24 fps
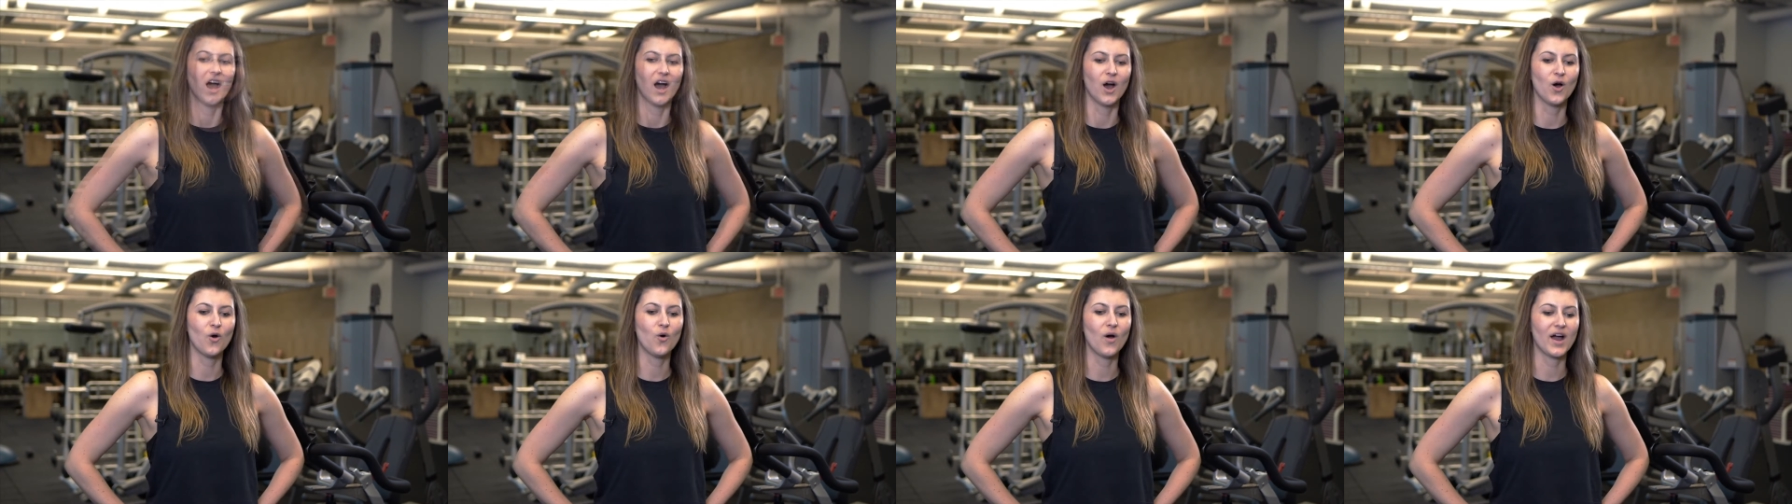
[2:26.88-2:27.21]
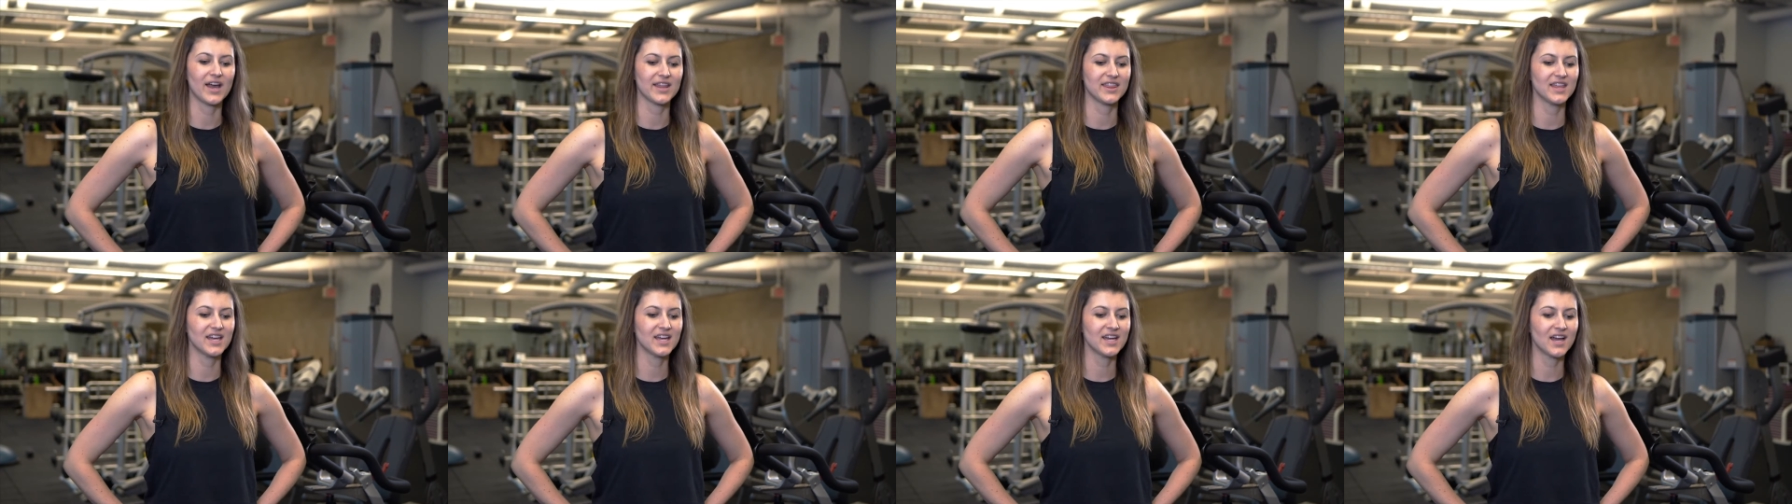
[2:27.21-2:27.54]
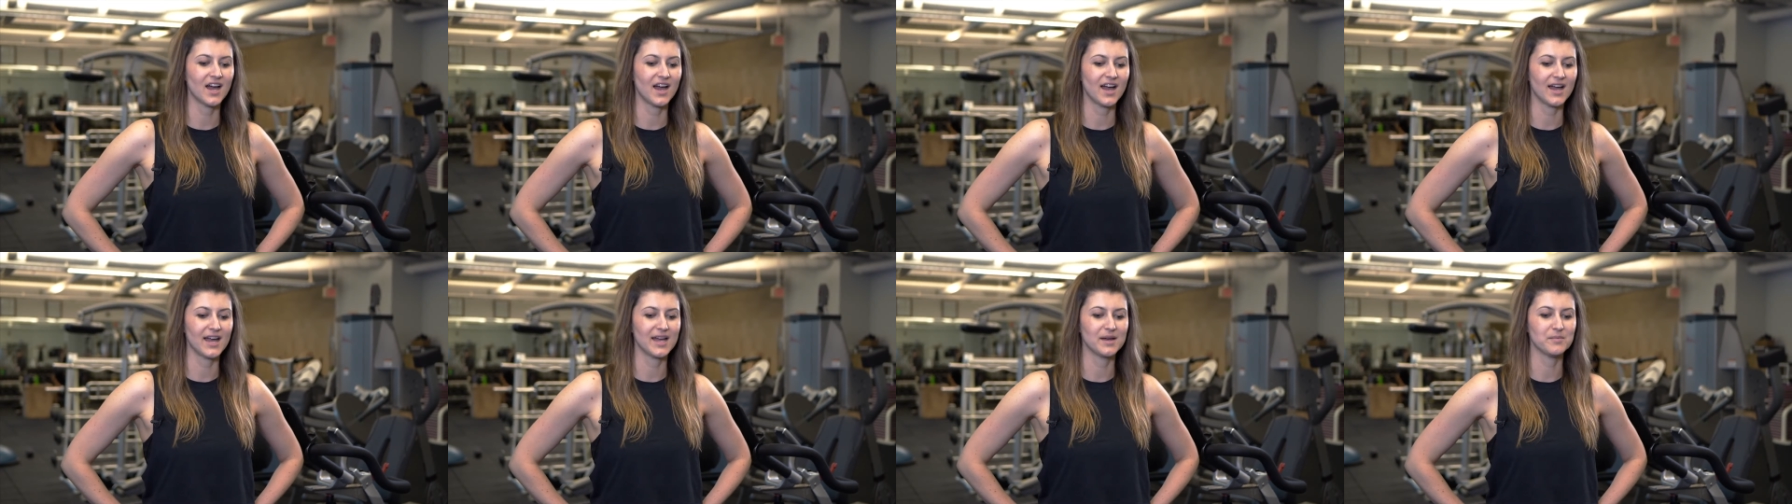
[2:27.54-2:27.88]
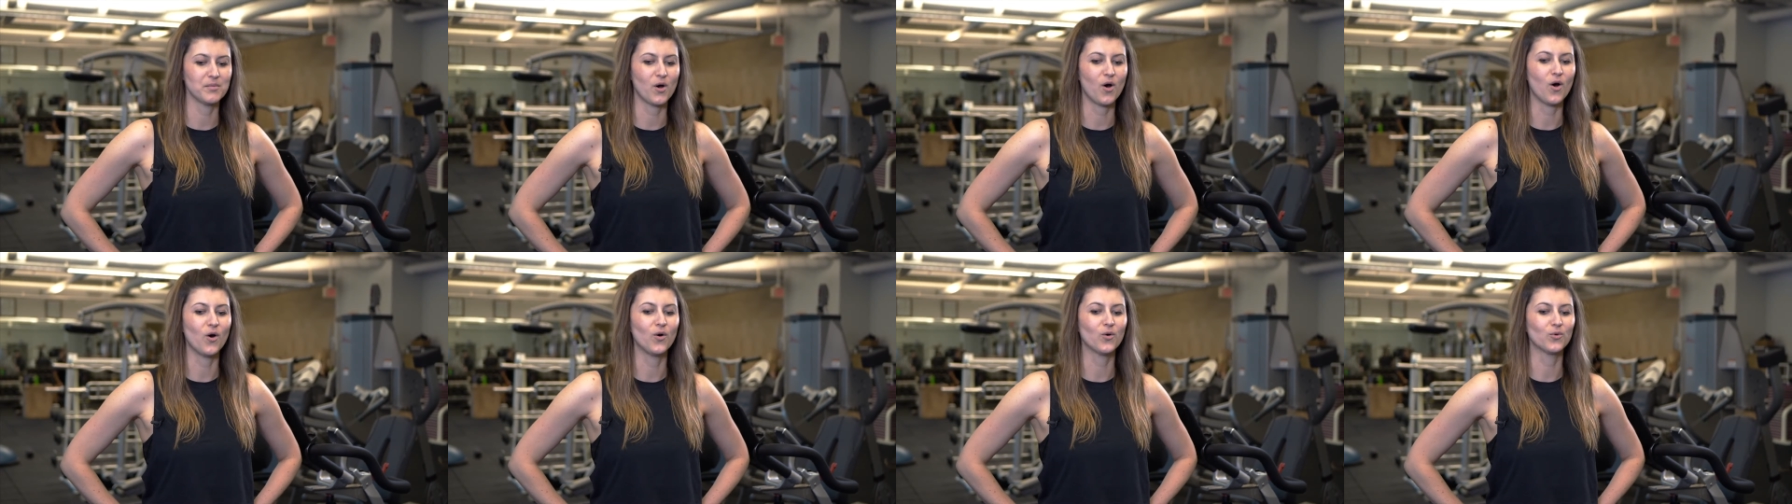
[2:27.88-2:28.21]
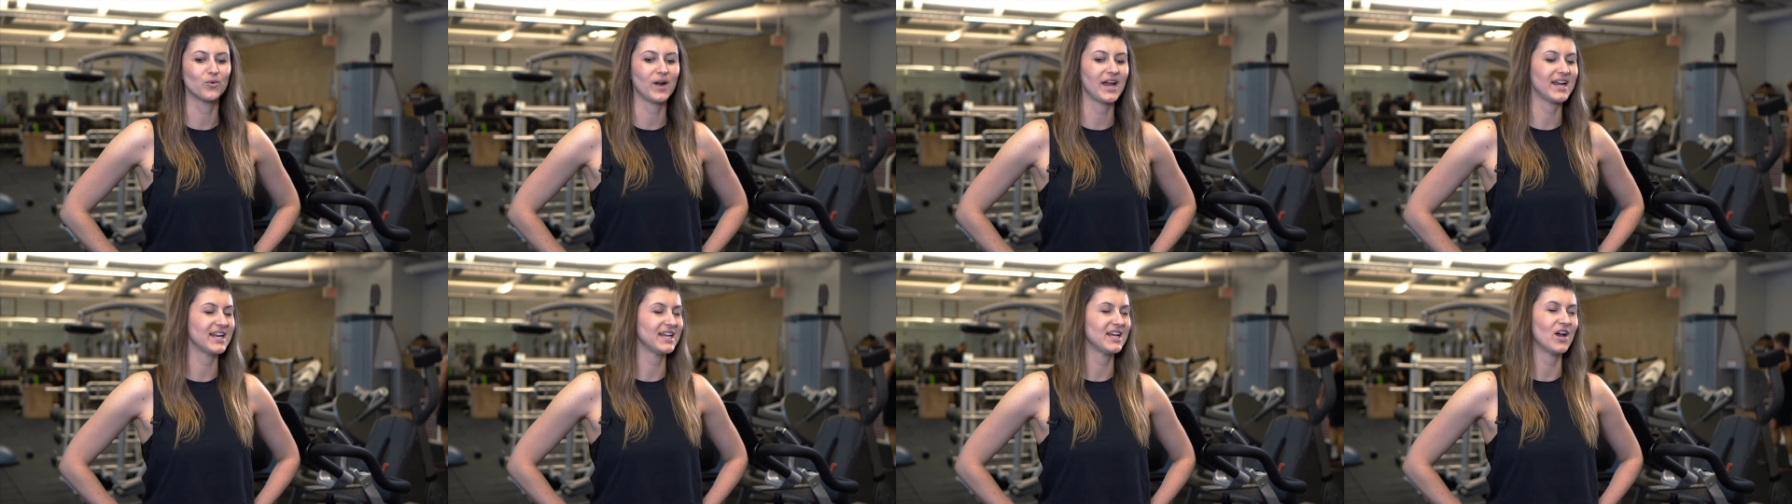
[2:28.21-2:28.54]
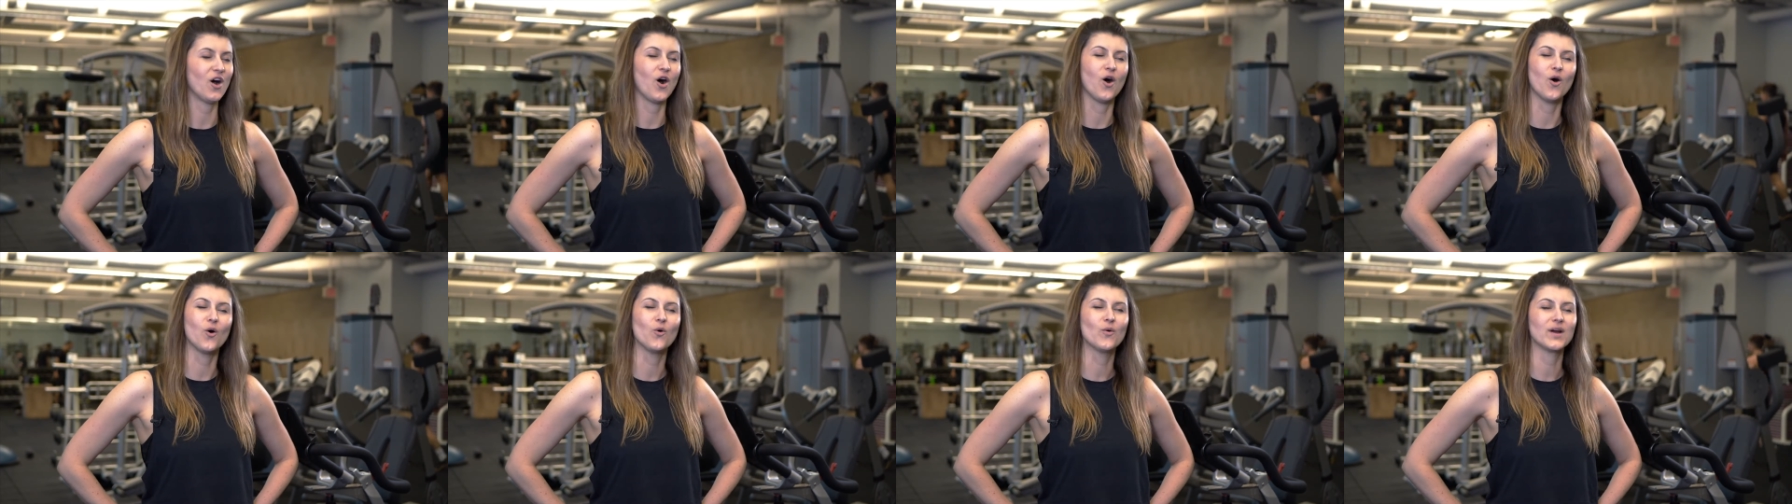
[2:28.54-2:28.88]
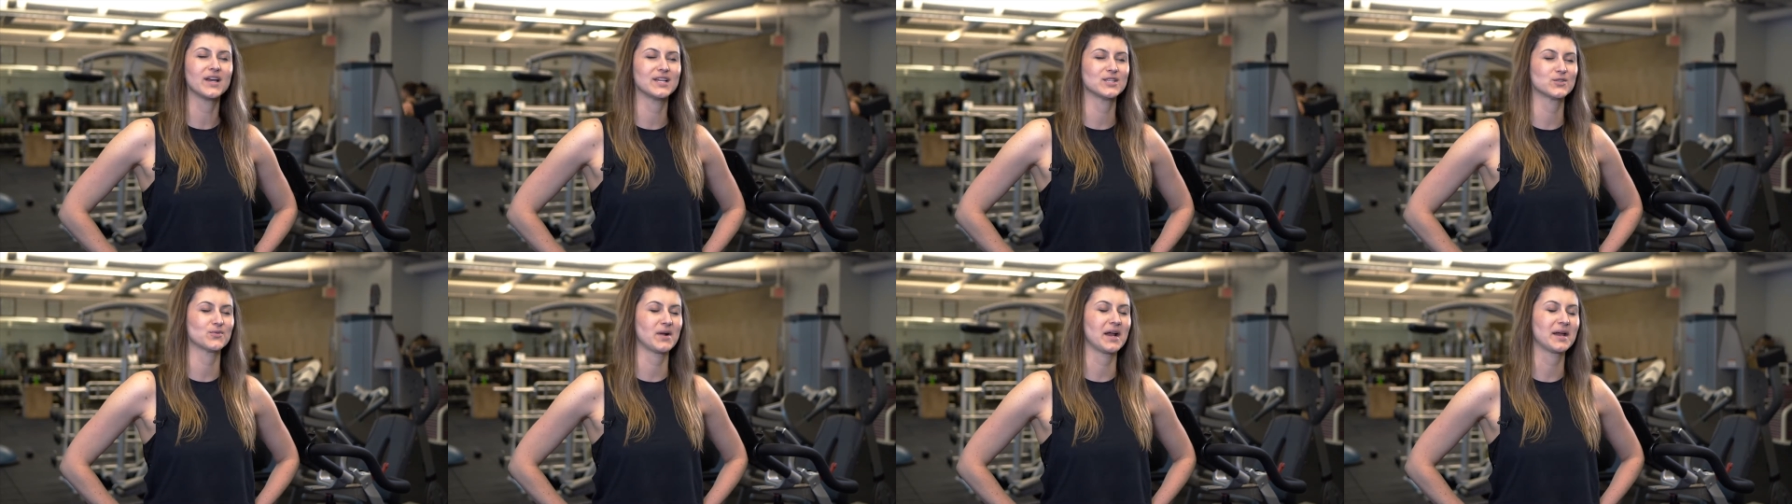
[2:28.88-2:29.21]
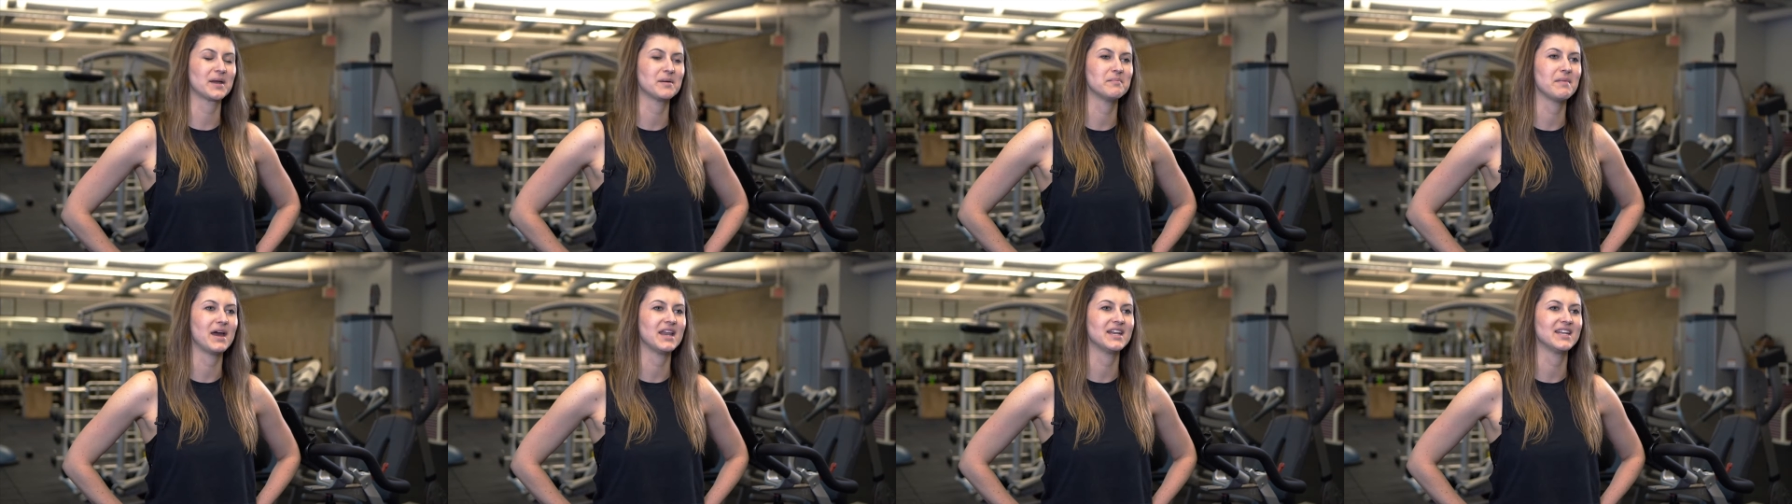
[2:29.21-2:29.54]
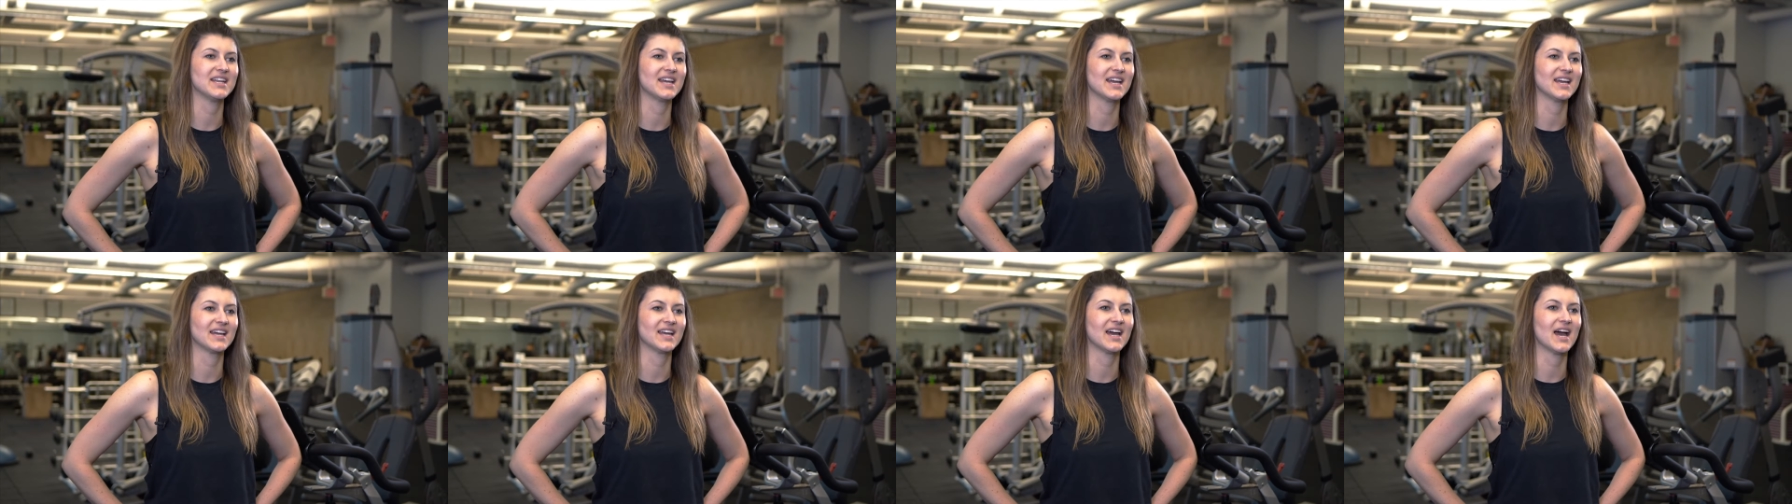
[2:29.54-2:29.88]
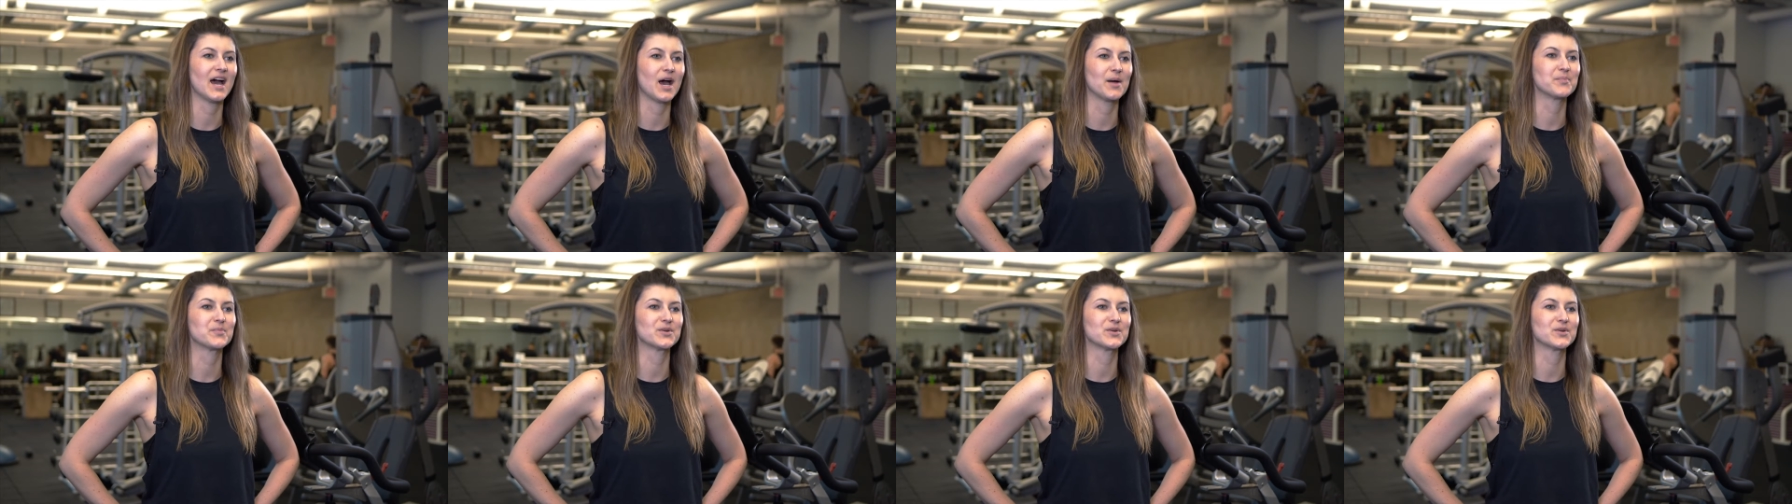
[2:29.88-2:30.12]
Oh, I think I am already always recommending